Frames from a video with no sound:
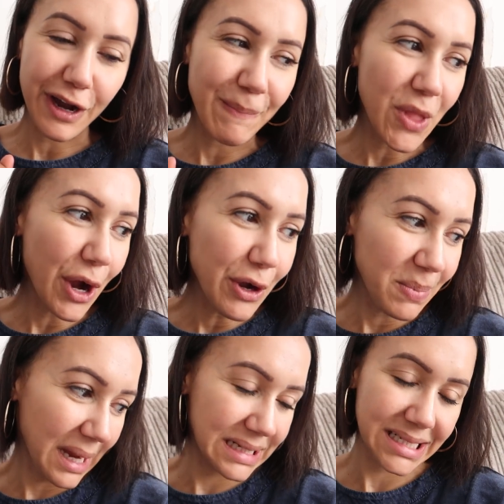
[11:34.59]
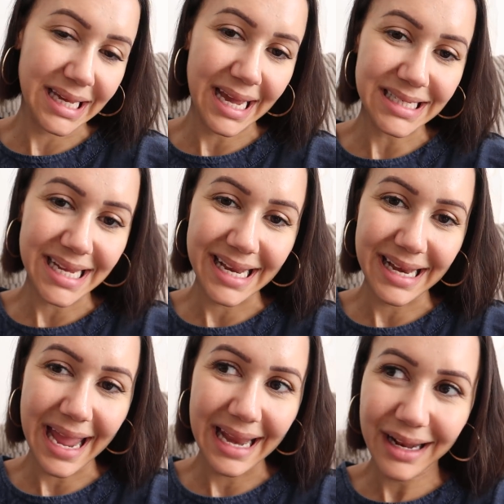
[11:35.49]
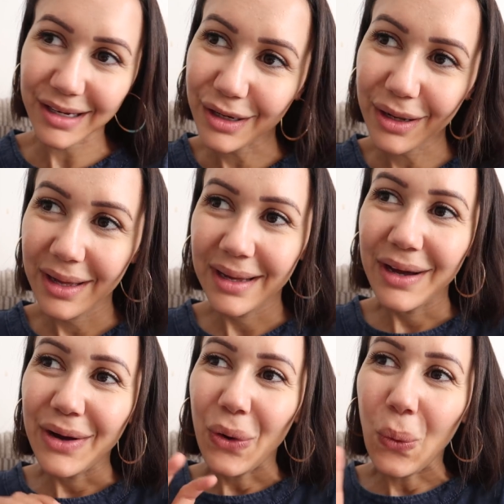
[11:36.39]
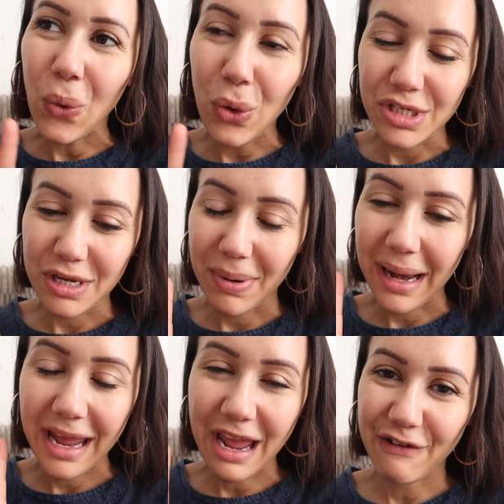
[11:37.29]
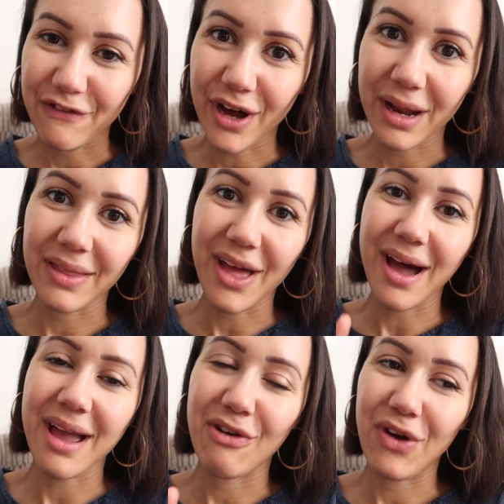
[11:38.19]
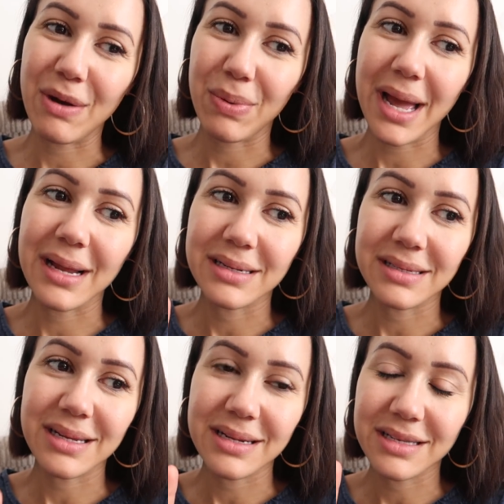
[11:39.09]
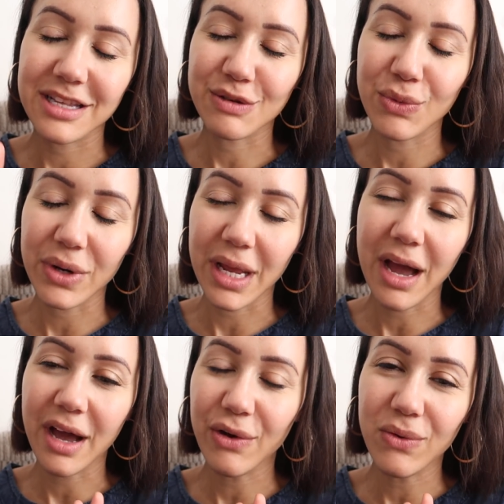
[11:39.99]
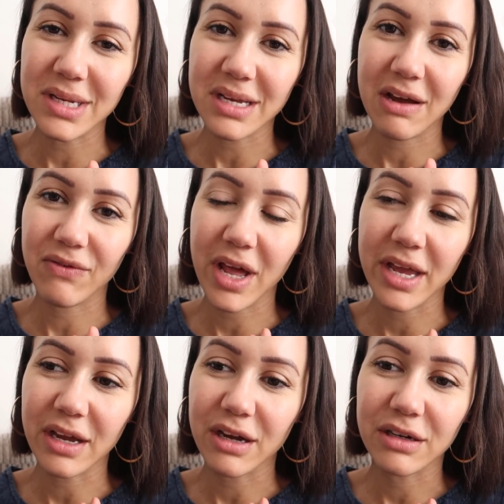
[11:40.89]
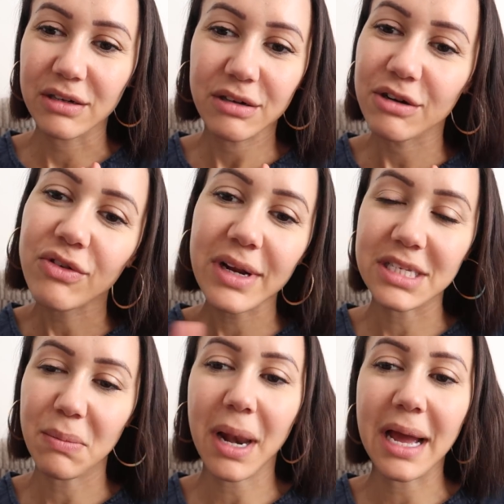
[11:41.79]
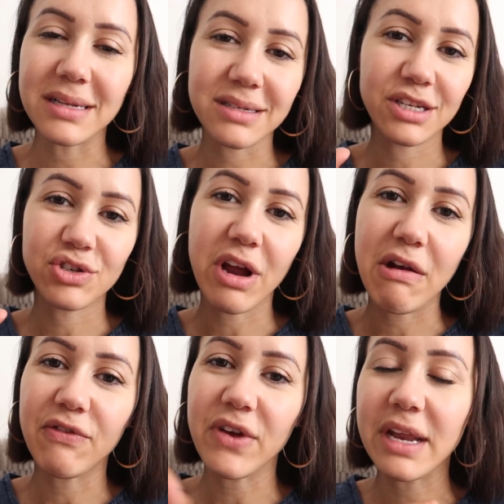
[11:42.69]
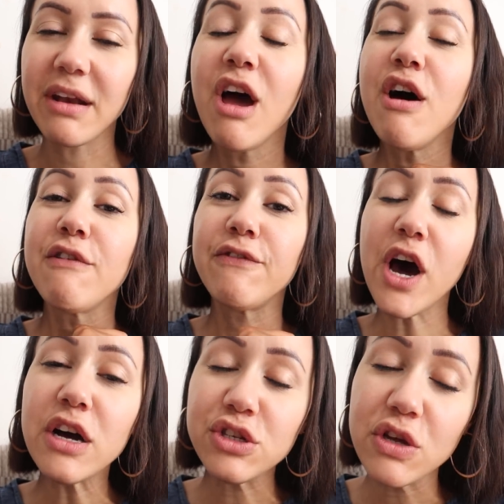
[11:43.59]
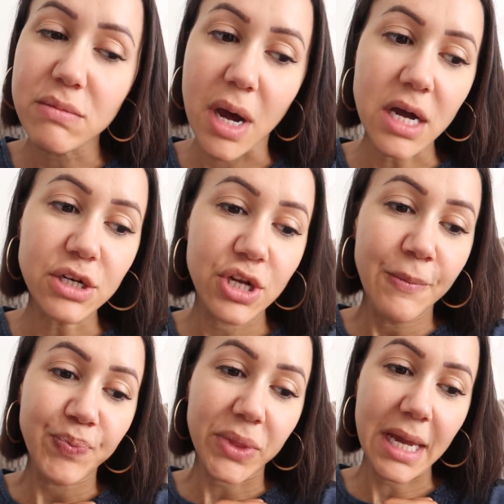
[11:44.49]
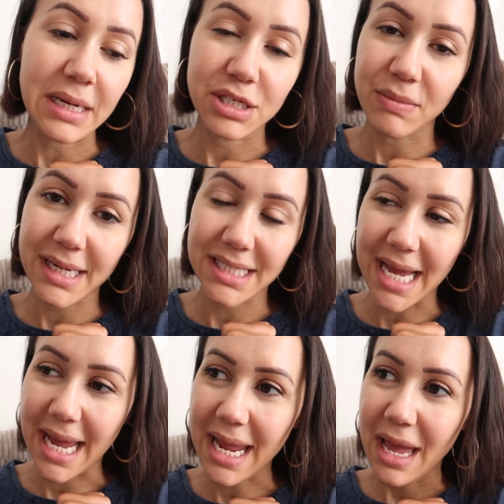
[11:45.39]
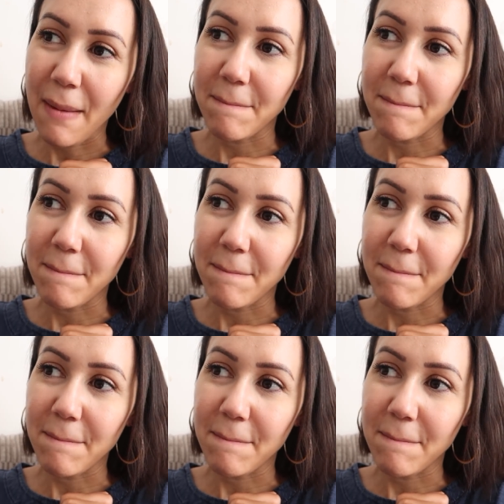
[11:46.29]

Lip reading: I'm hoping to get in a little water play fun that I have had planned since this morning. I always have like crazy plans and I try and fit in far too much into my day.